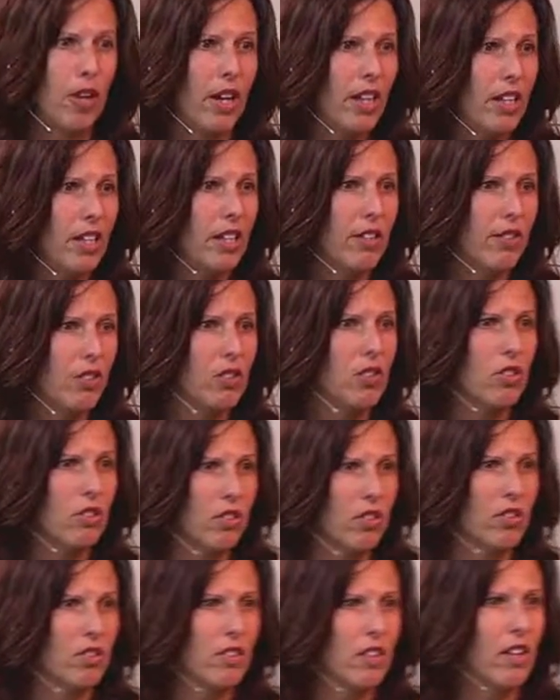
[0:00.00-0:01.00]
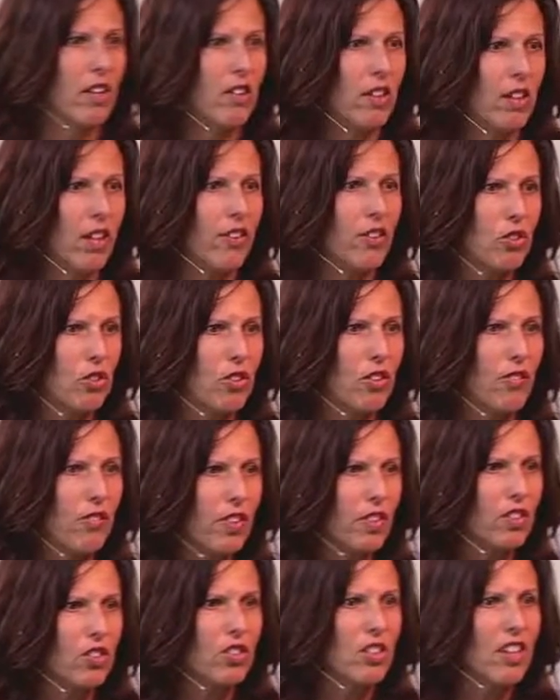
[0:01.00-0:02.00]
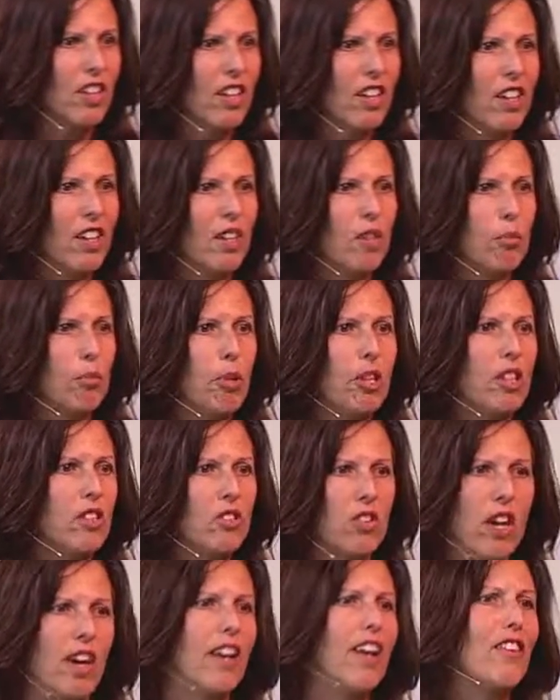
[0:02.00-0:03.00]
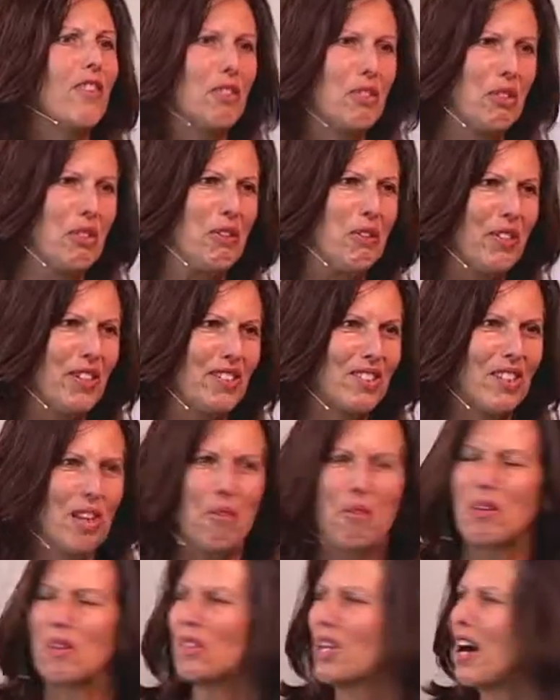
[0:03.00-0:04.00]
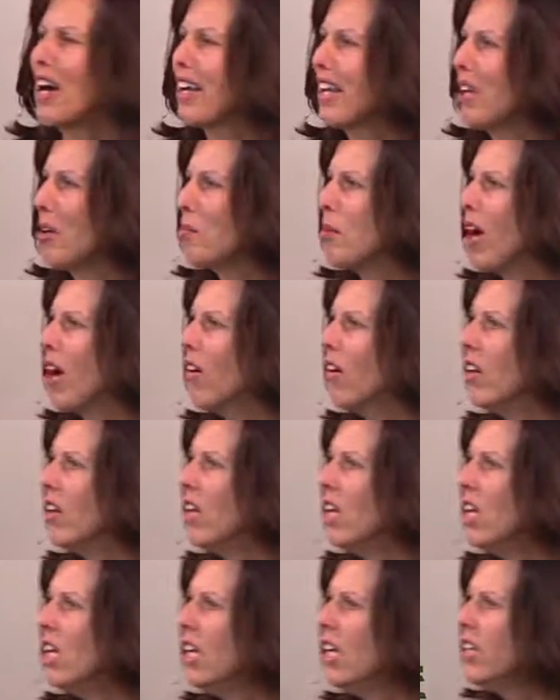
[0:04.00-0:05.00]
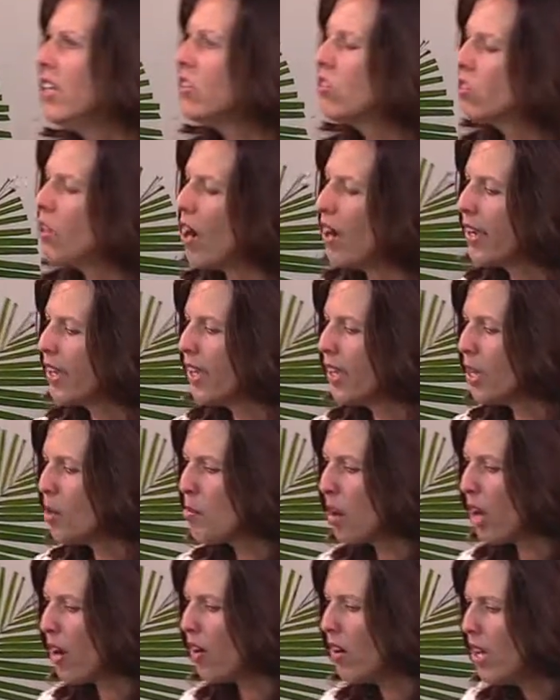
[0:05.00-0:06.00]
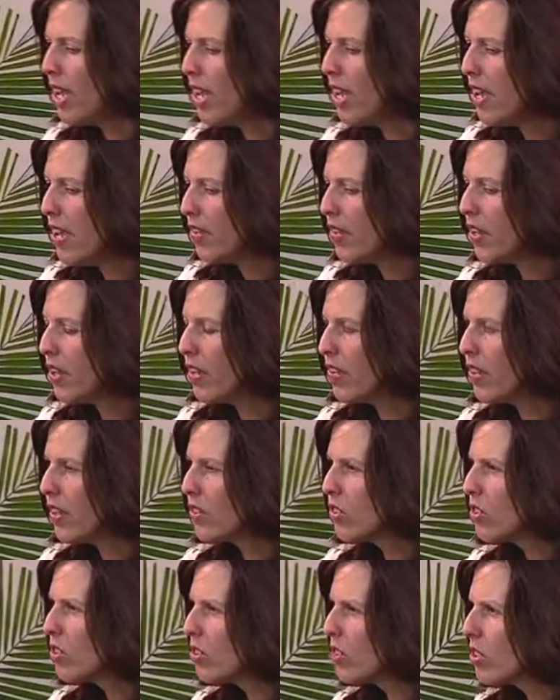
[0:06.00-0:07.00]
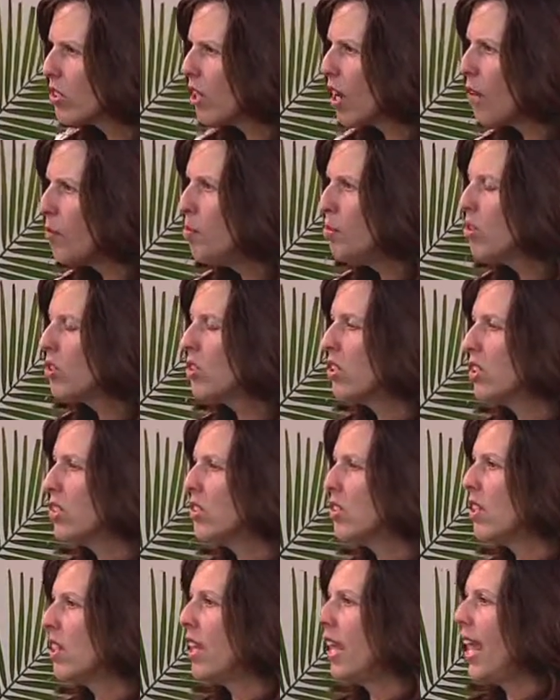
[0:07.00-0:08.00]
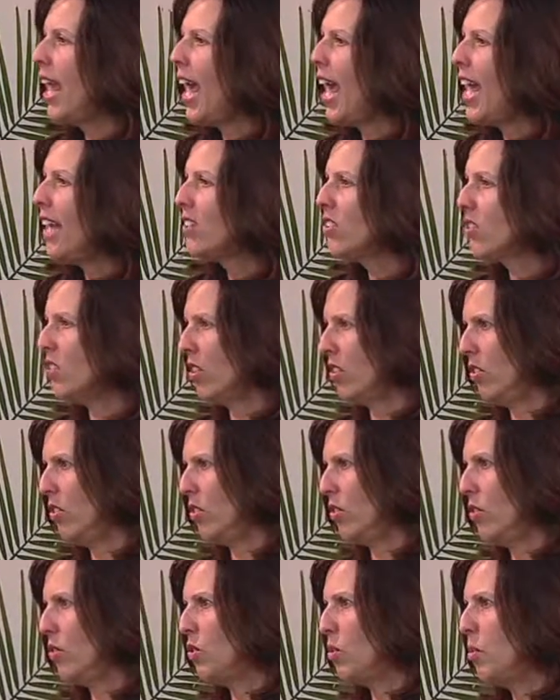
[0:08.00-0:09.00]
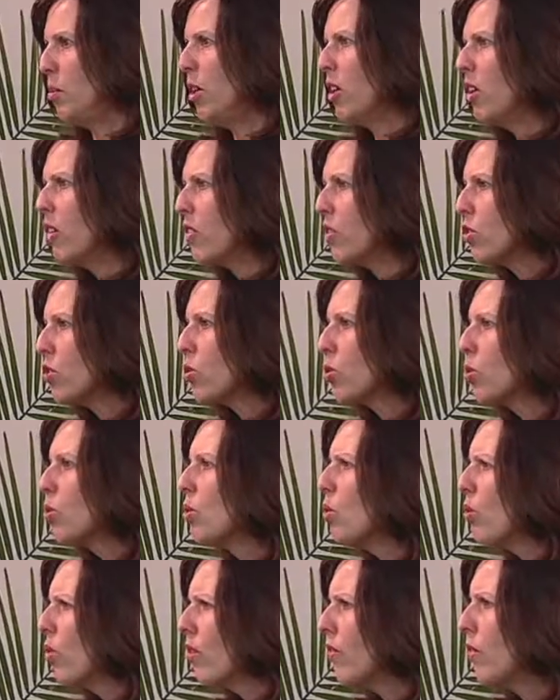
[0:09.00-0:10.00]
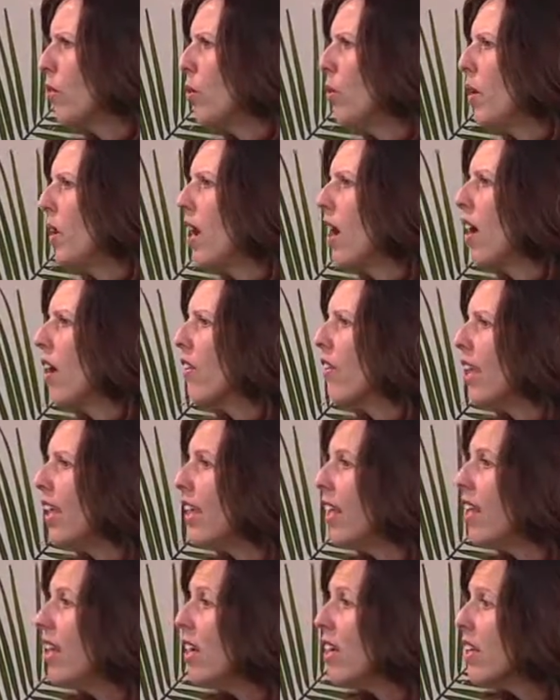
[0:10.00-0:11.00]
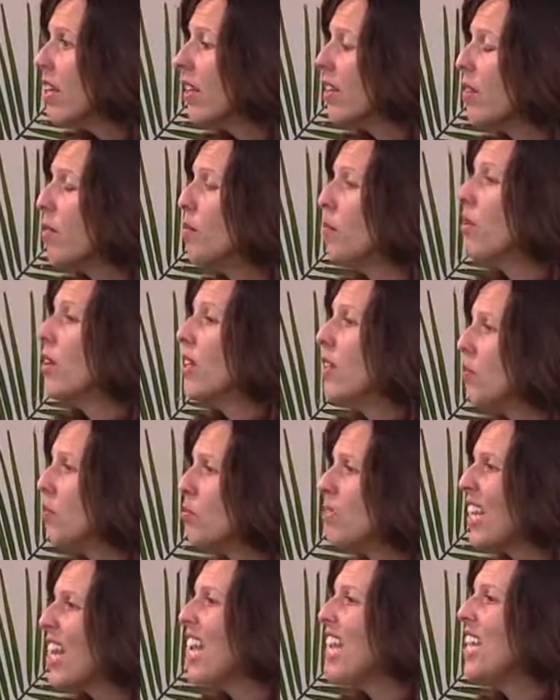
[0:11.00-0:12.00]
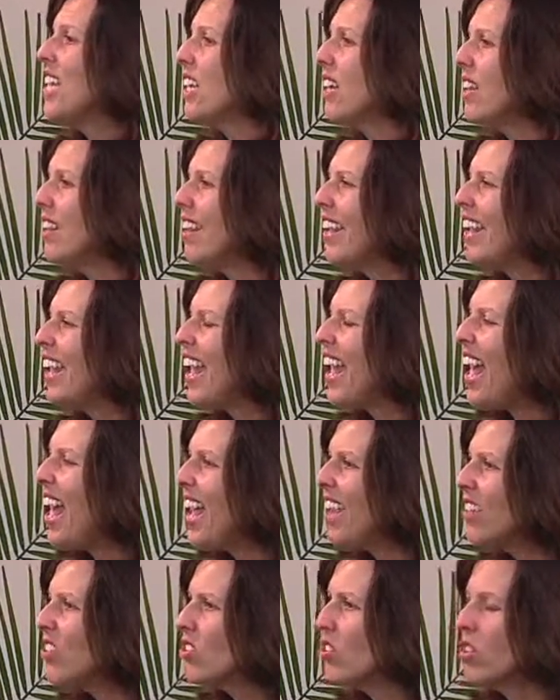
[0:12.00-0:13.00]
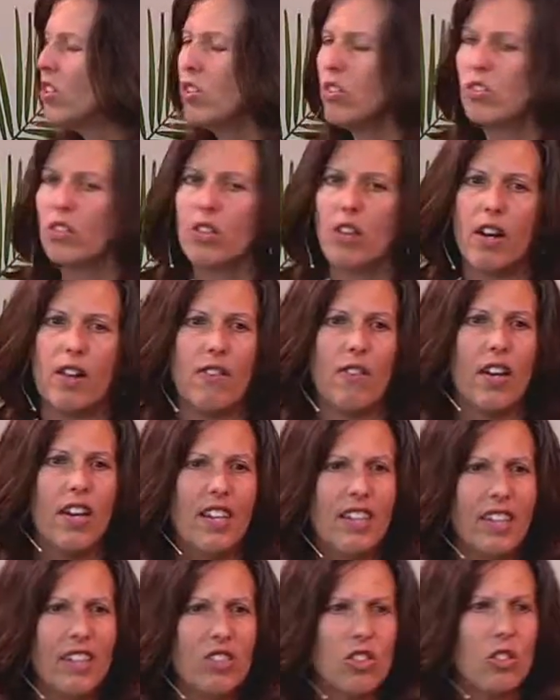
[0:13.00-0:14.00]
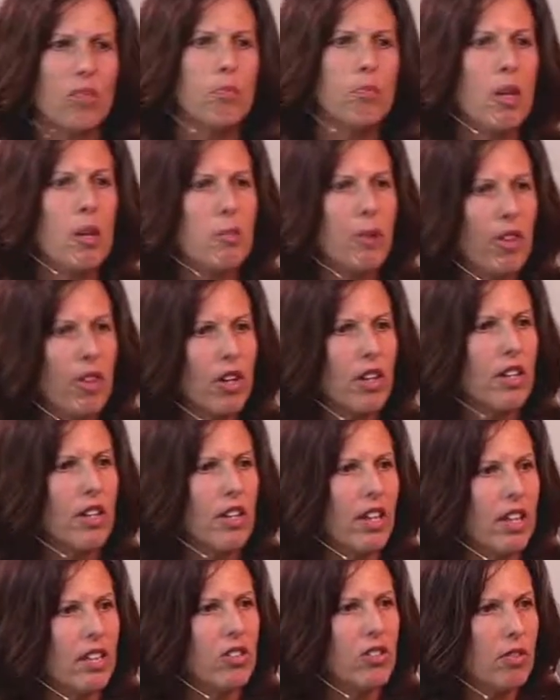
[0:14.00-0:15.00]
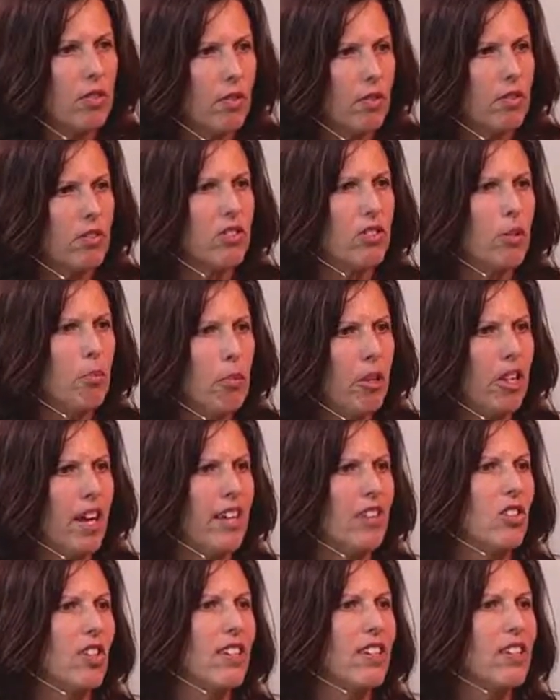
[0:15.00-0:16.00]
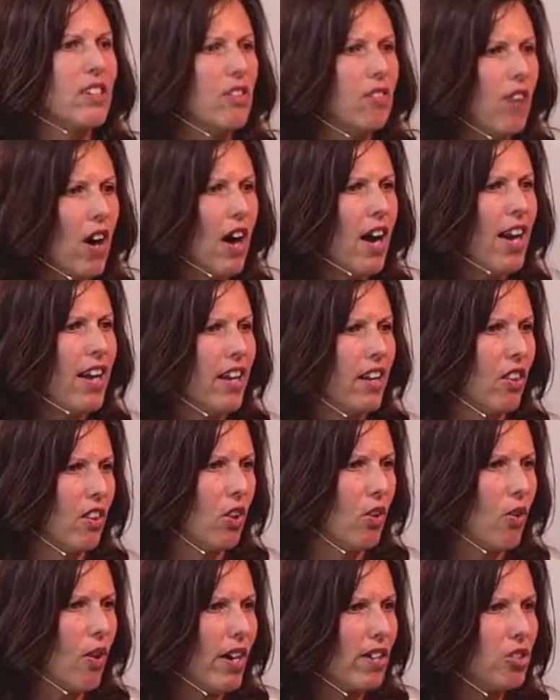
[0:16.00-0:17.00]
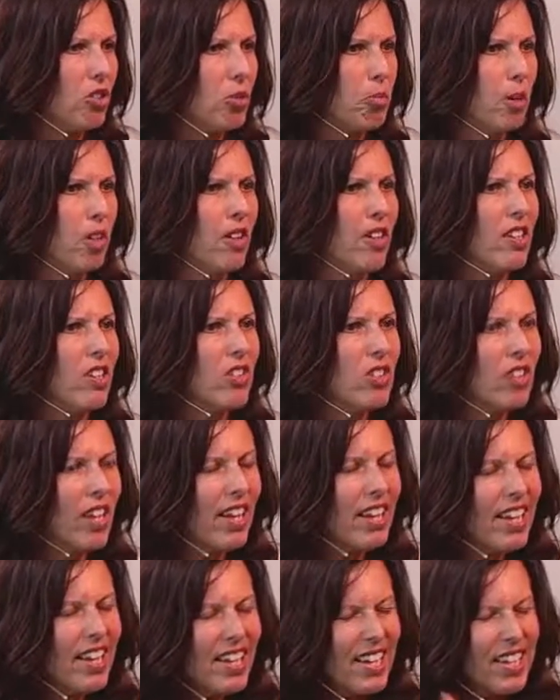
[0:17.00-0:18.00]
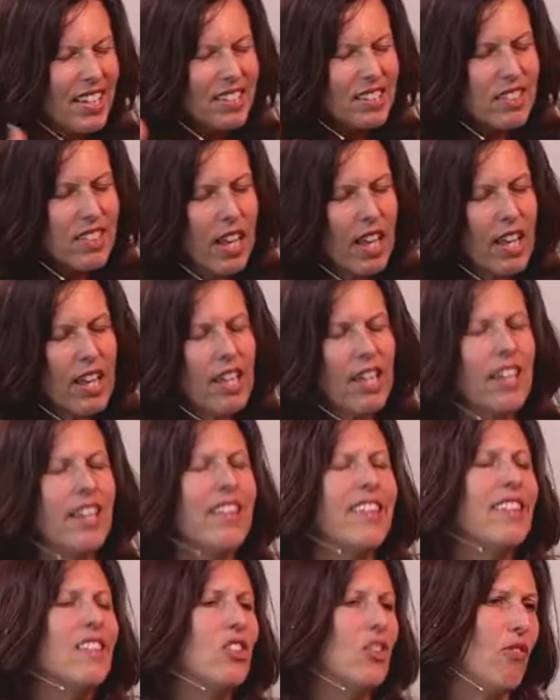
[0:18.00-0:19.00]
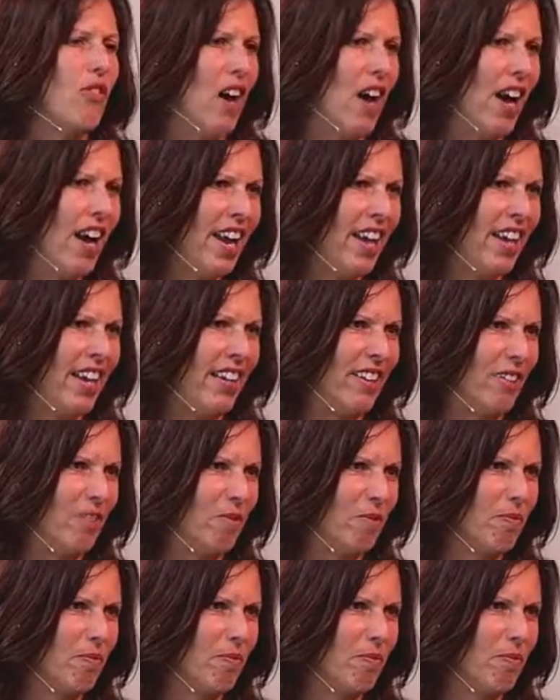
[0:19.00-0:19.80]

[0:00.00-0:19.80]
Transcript: right? If you just hear it on the surface. But it's not on the surface that we're talking about. He's talking about the, the substance, the essence of spirit, the truth of who we are, the... It, take in the essence of, not just me, but the, he's symbolizing the divine, the Christ spirit. He's saying, take in the divine.